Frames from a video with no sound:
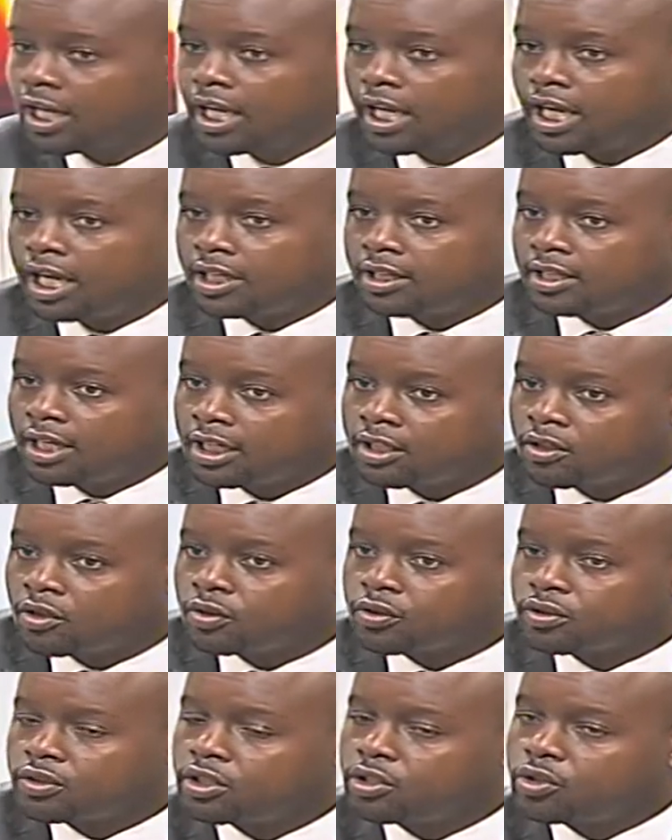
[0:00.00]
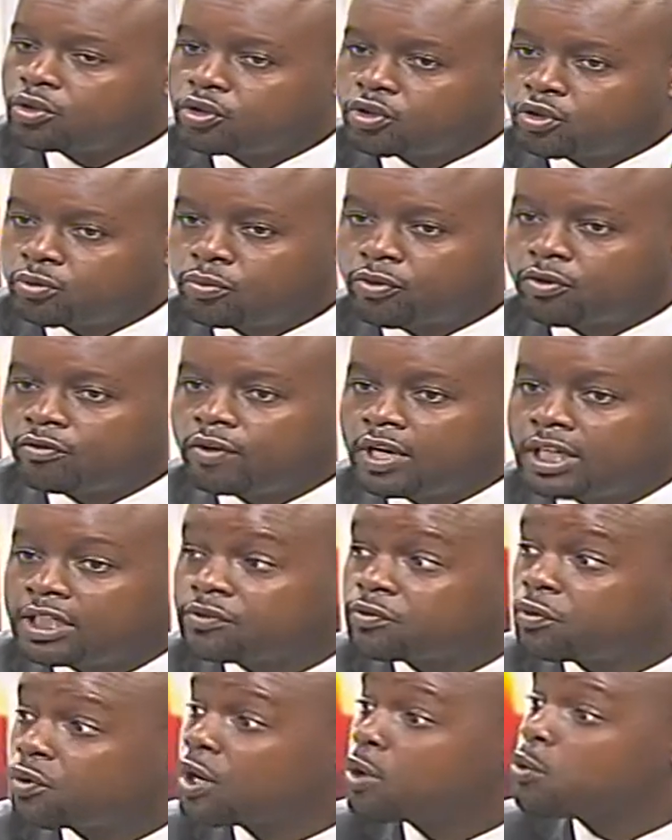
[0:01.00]
And that Constitution provides
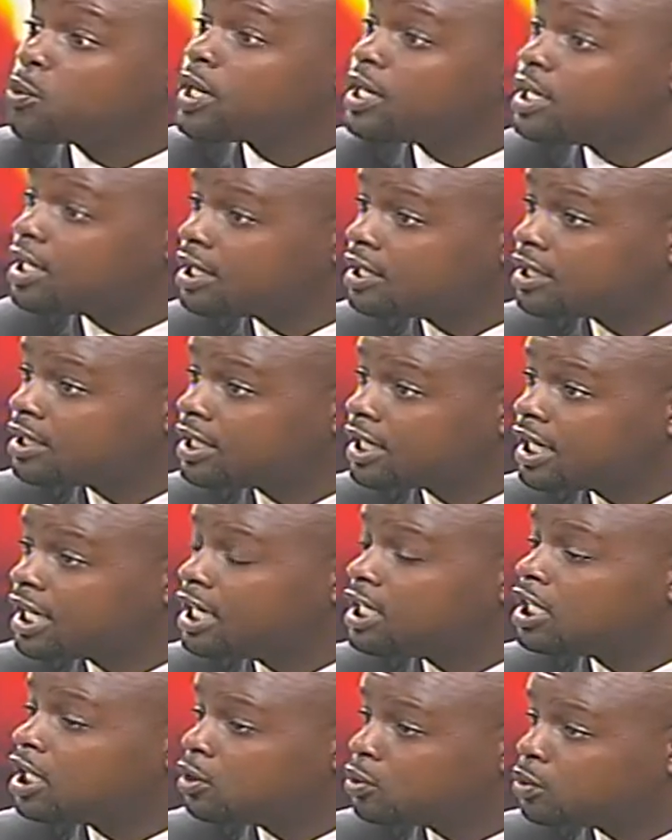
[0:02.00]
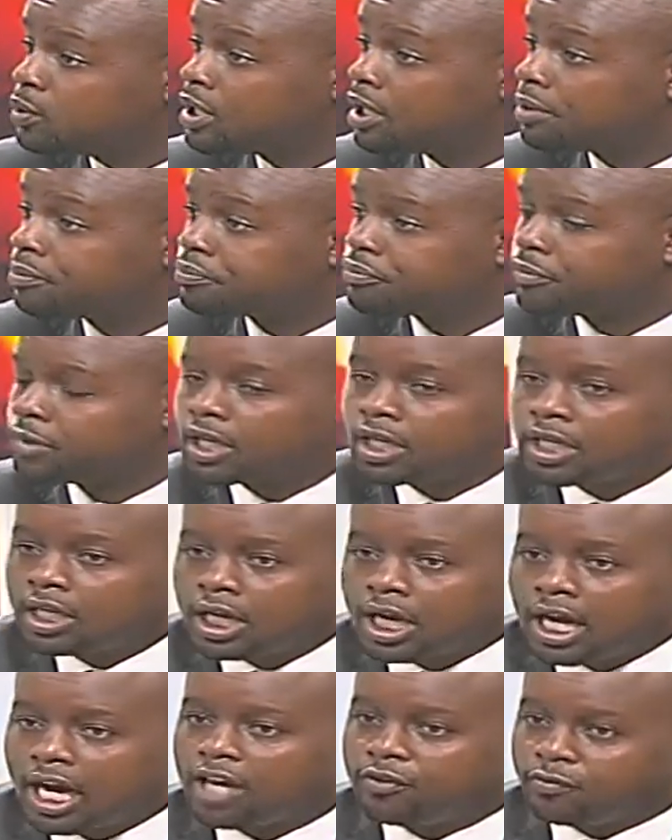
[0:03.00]
for a winner and a loser.
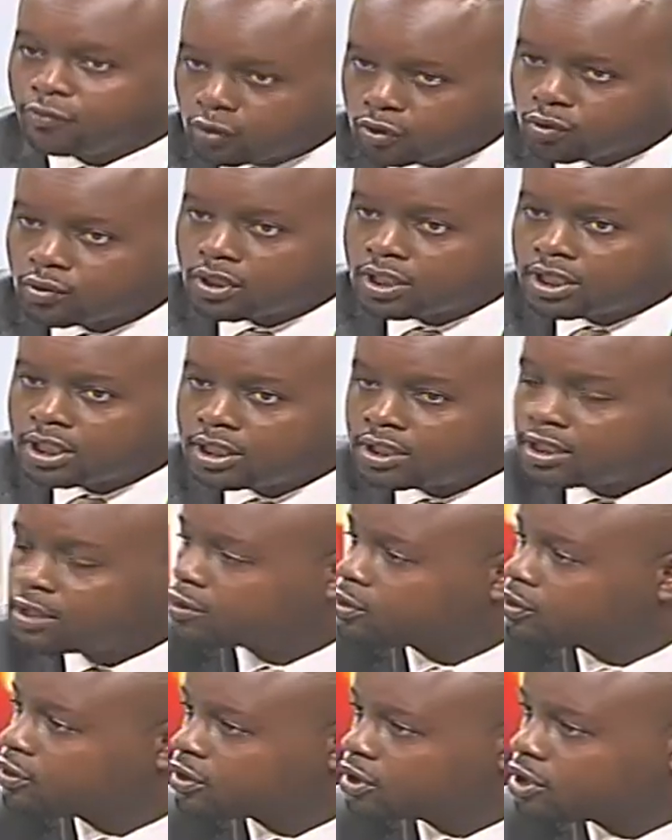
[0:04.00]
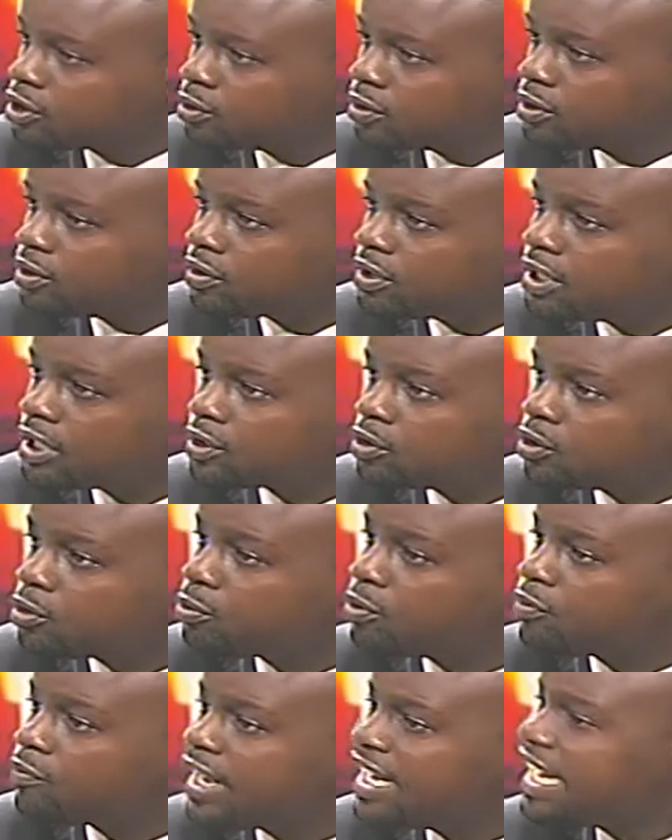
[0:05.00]
Unfortunately, this Constitution does not
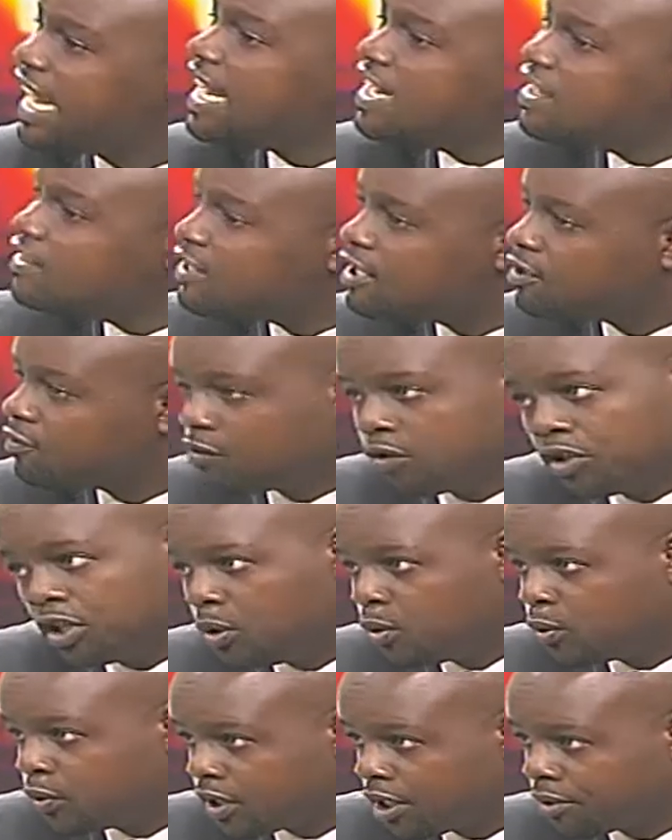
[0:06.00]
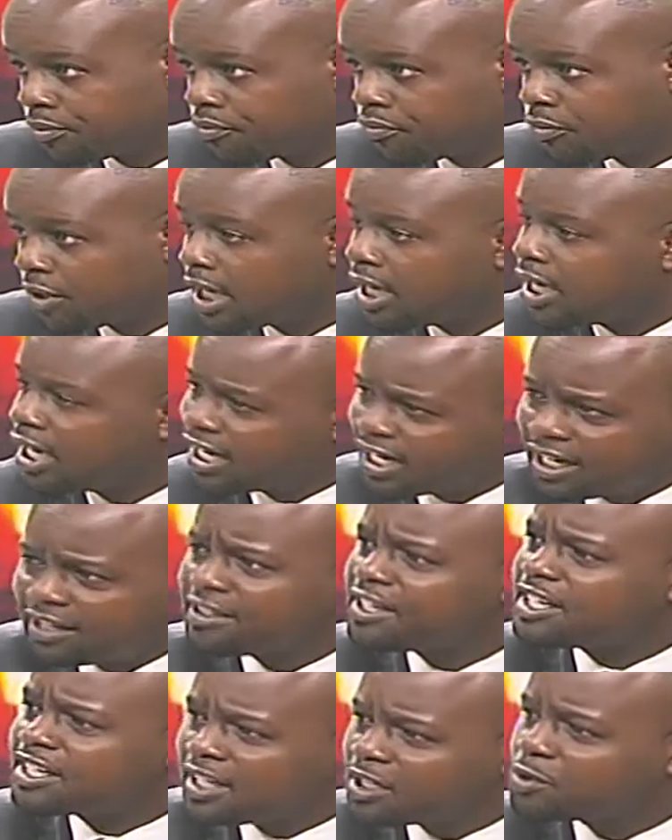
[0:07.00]
provide anything for the loser. And I
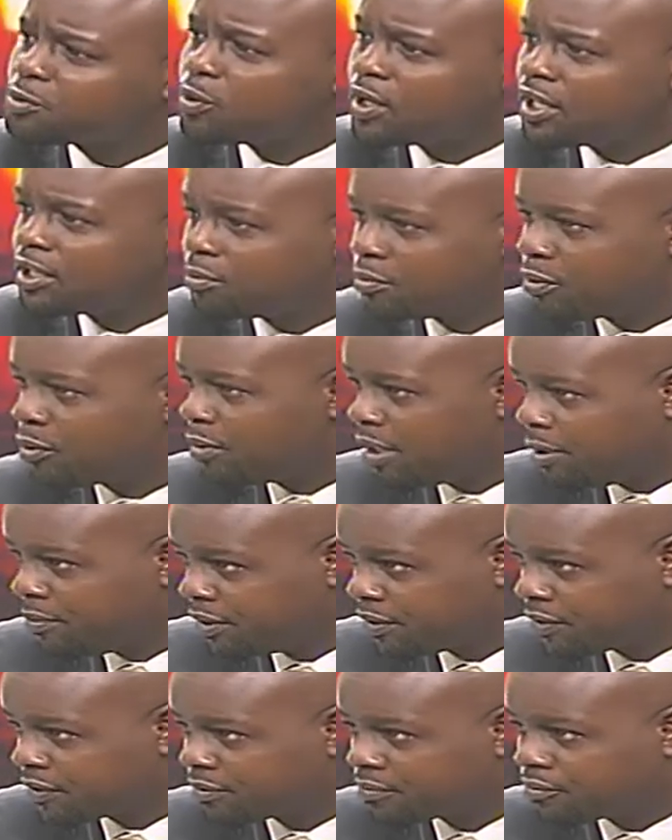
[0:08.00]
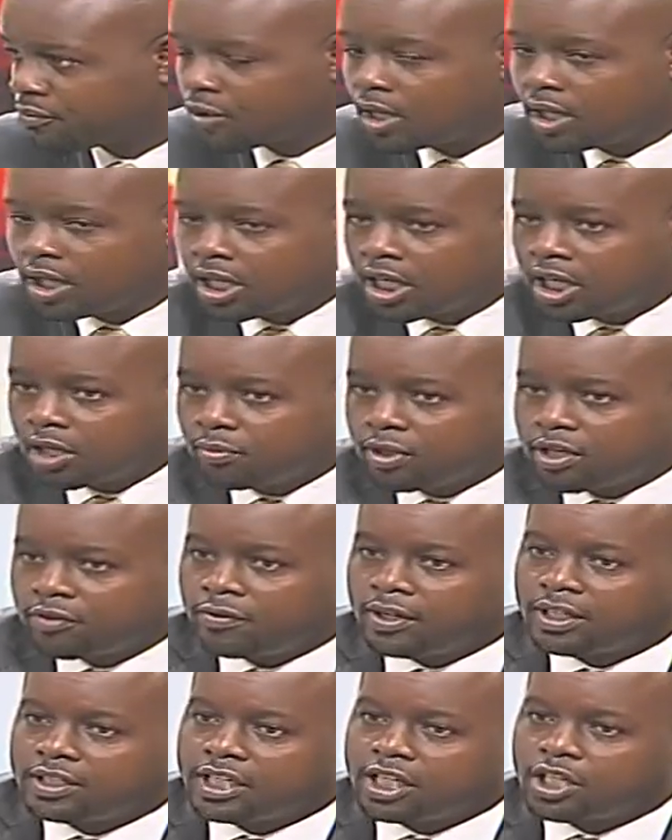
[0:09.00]
think that's where the problem is. But if
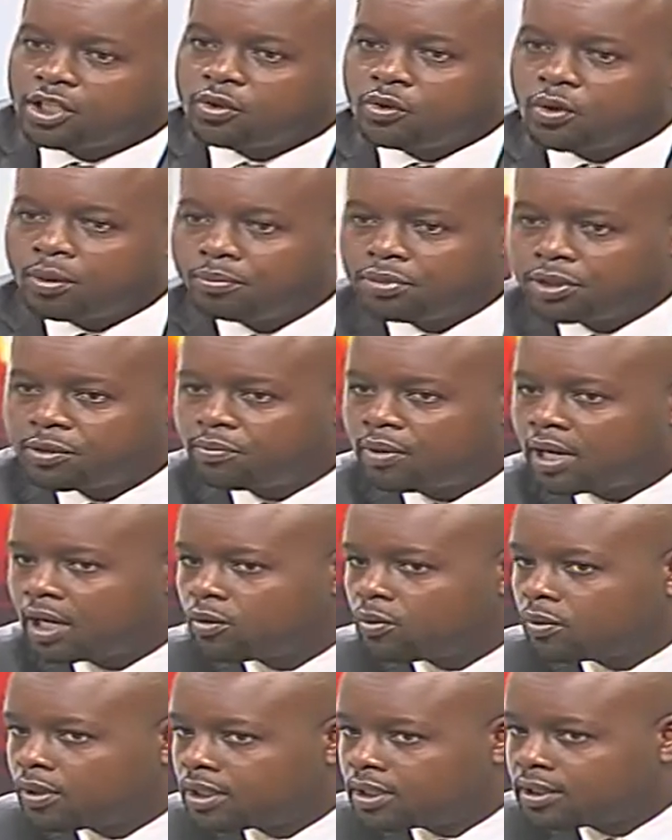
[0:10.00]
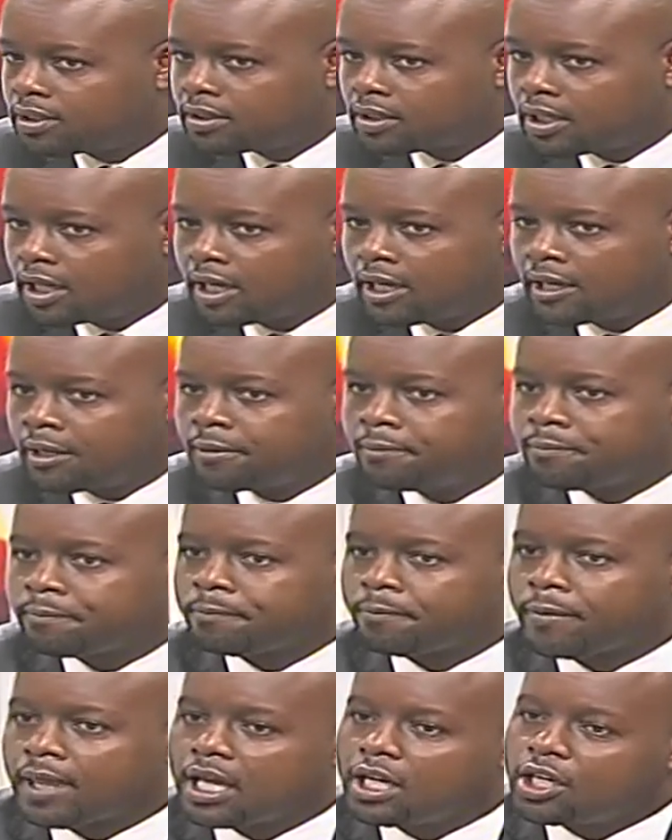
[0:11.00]
I take you a bit backwards, um,
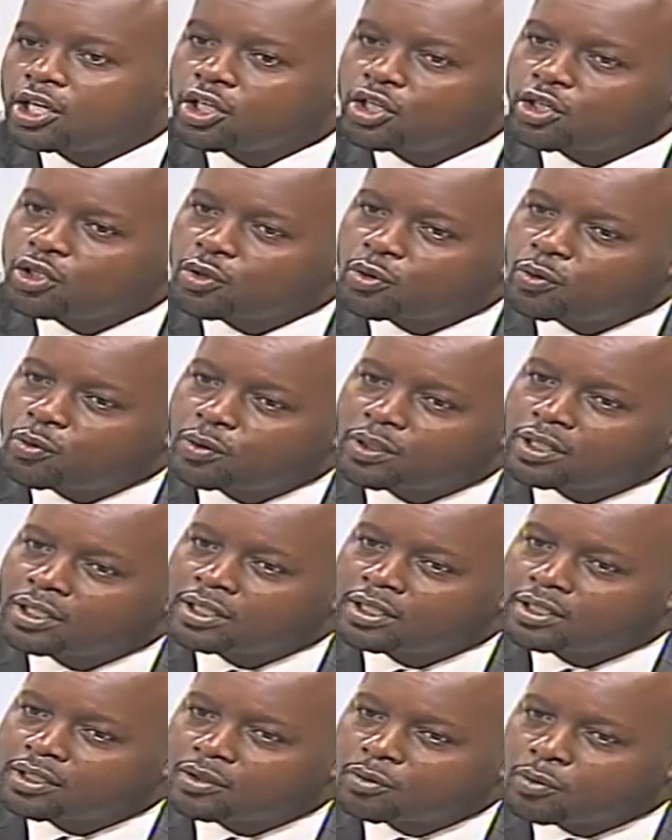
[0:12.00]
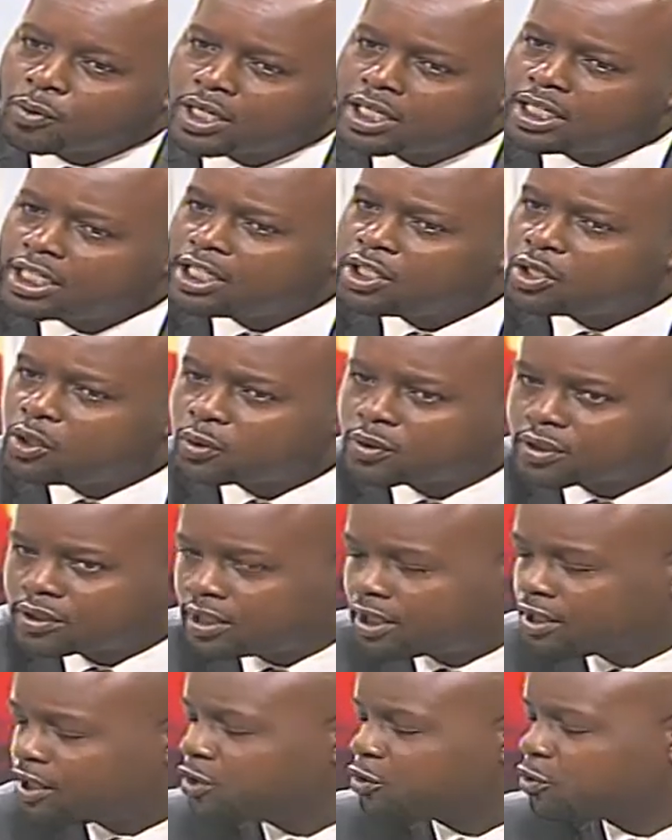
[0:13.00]
you will quickly note
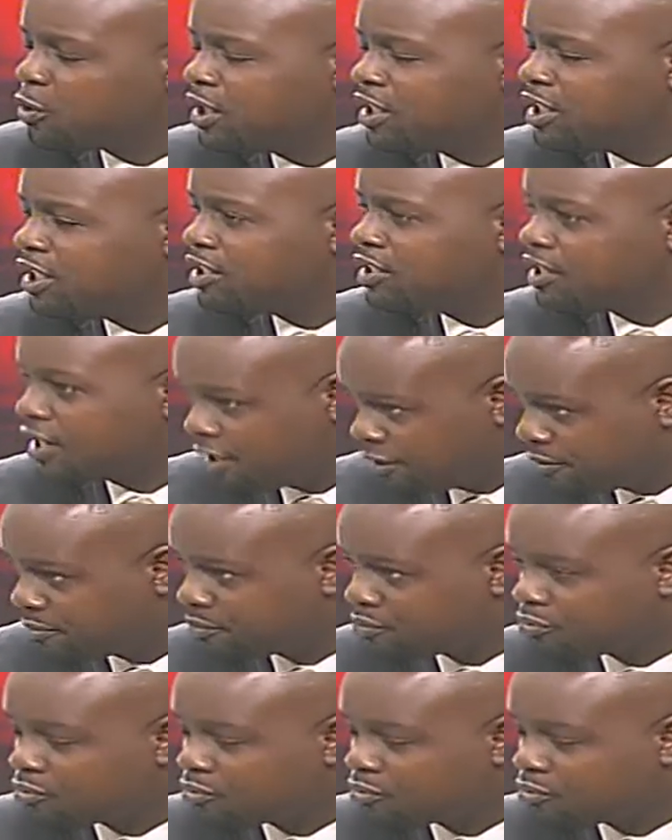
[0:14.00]
that in 2010,